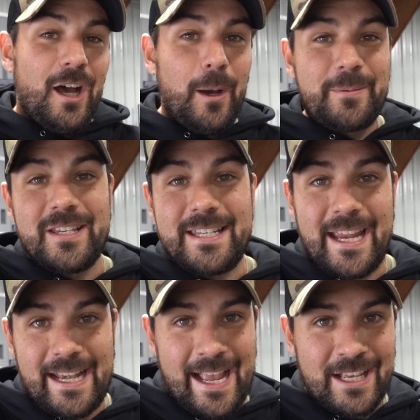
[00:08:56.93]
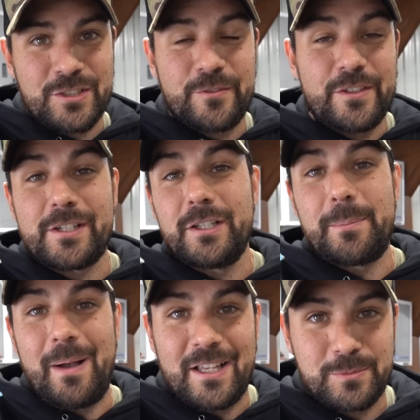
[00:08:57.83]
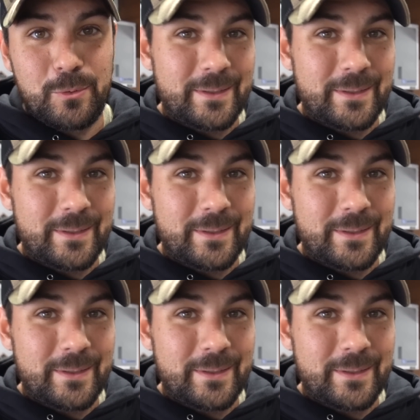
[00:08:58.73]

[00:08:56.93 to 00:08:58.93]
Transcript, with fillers: up to date as physically possible